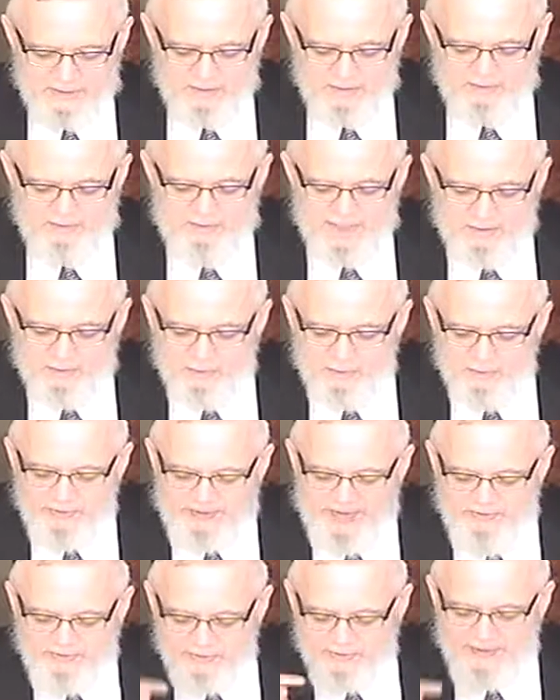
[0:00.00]
The Yeshbo
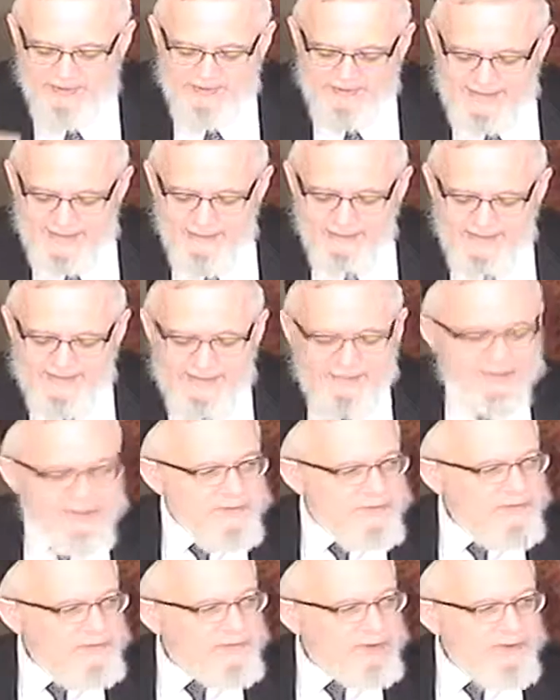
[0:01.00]
Nifrad, Nikraz and
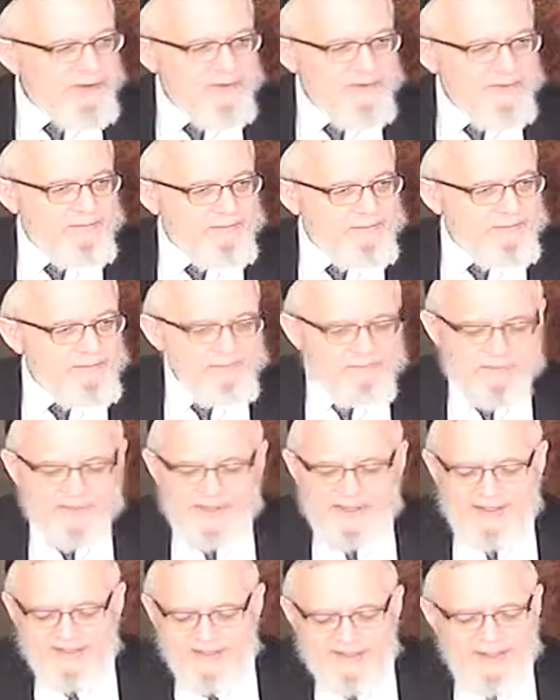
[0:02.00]
Mispasholi.
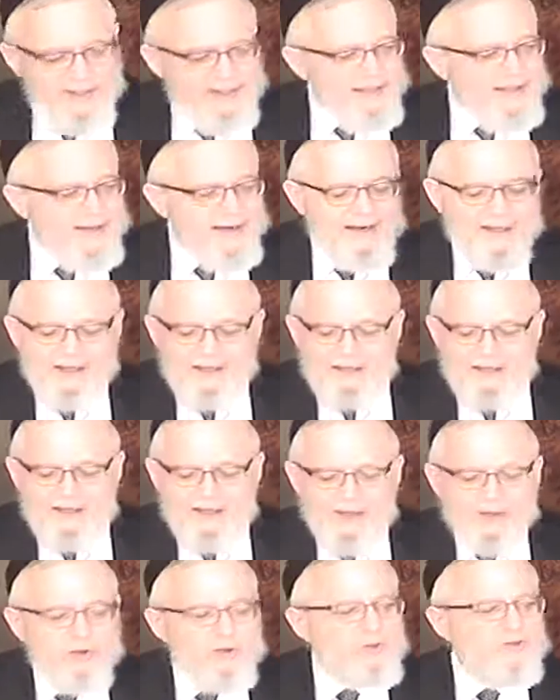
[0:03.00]
It, it,
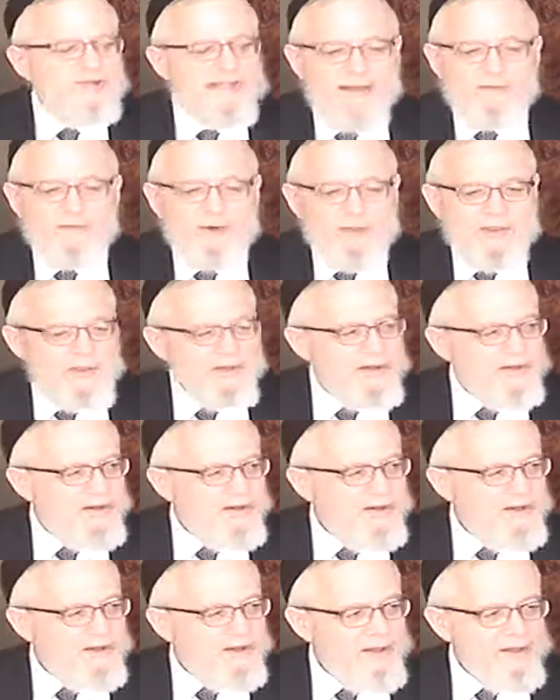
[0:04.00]
includes everything.
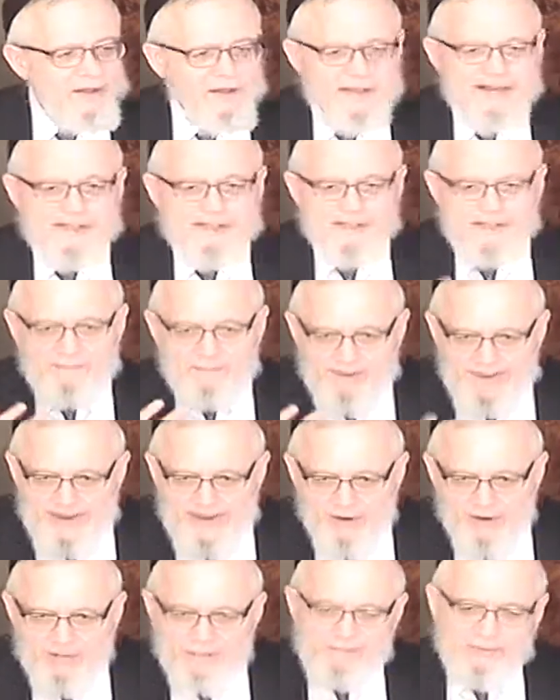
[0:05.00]
It's the
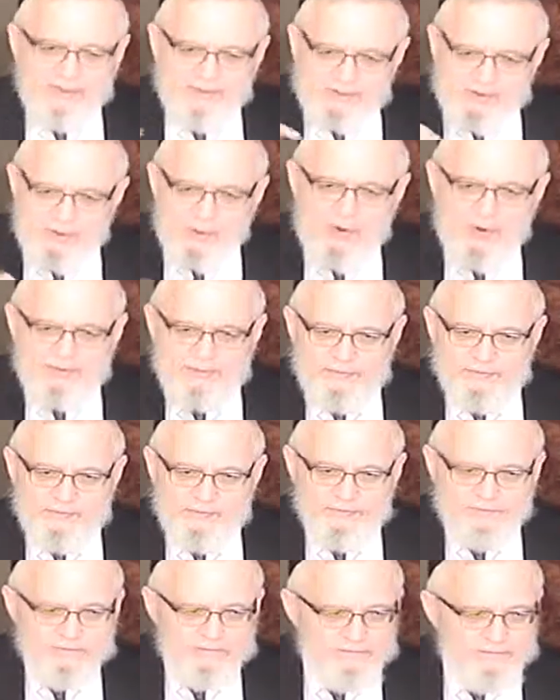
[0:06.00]
pair plus one.
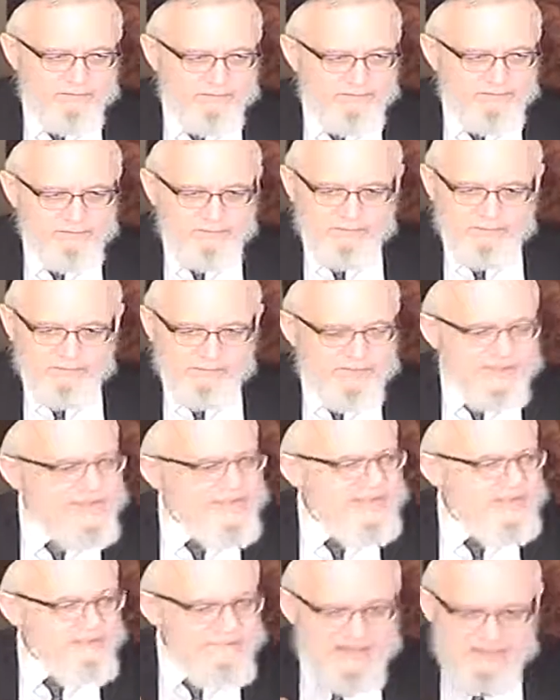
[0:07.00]
So
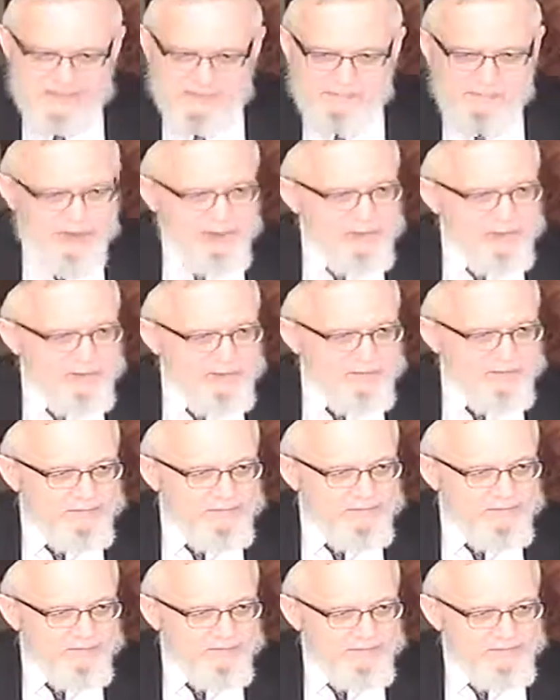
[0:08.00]
it's Mispar,
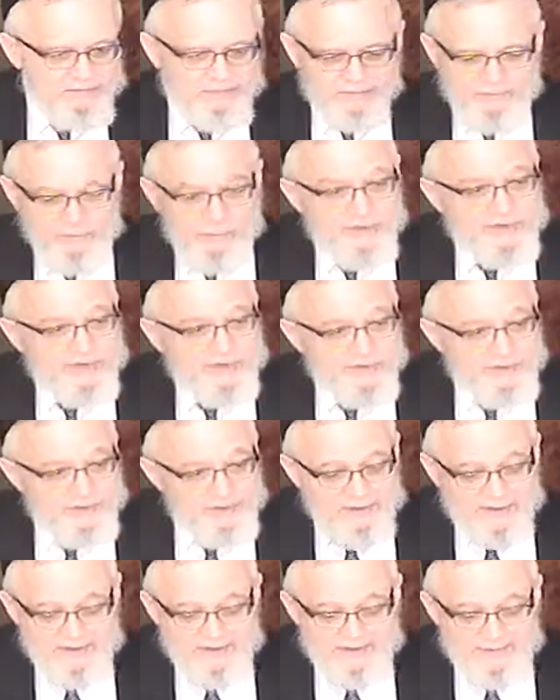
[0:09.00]
because the,
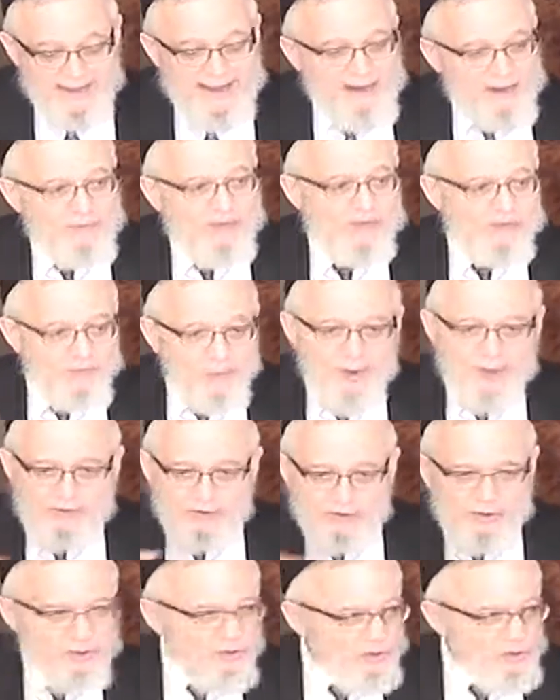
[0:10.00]
the pair is one,
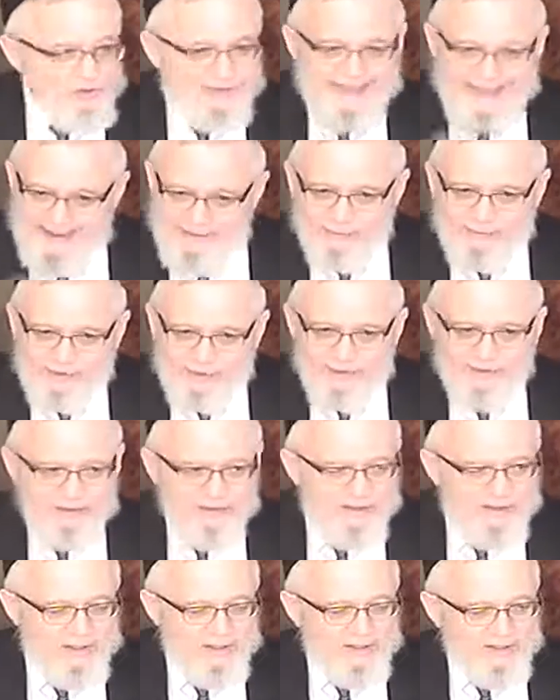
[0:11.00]
two, counting.
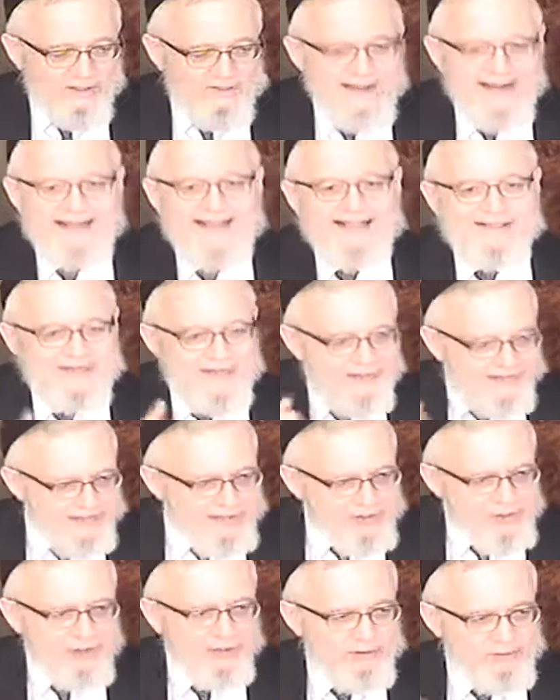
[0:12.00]
Then it has the
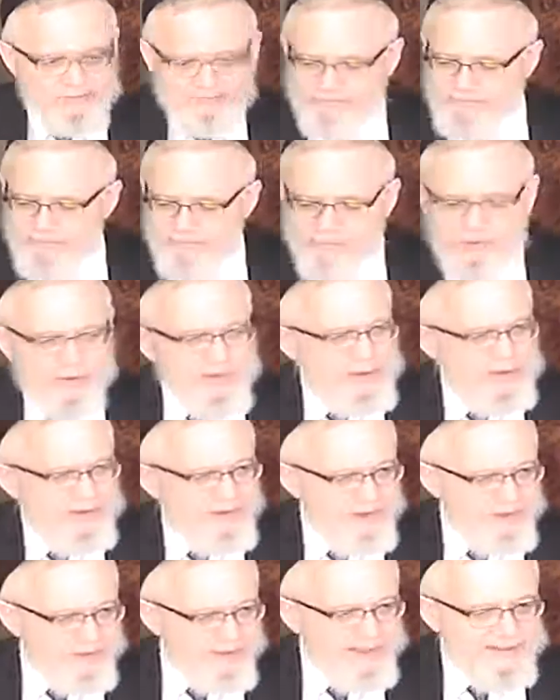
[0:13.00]
additional,
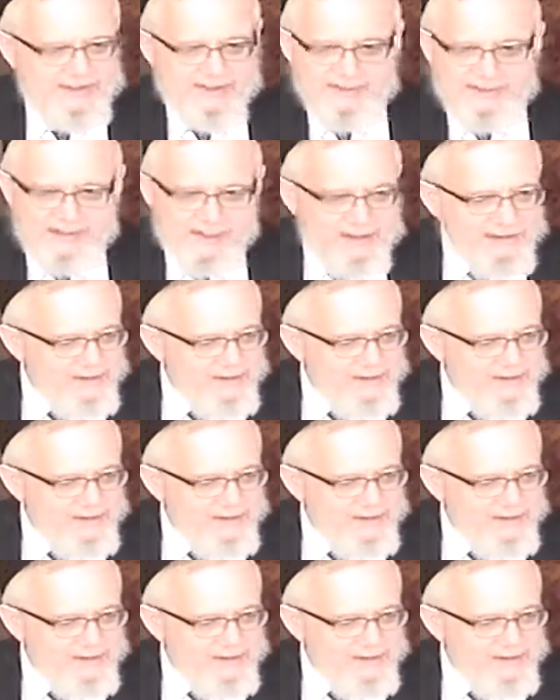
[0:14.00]
as they say